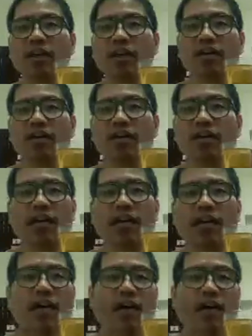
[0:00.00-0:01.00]
Okay,
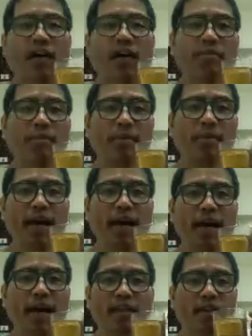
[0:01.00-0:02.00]
now I get back.
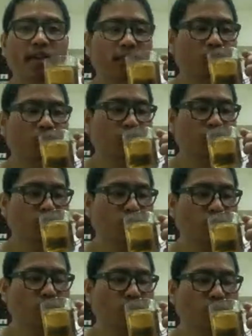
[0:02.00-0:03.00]

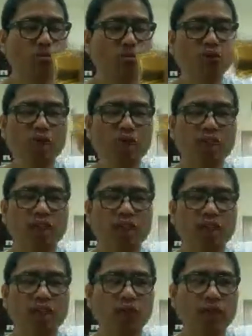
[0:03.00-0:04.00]
I'm
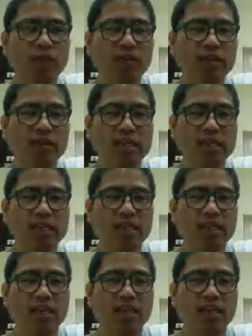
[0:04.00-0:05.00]
drinking green tea.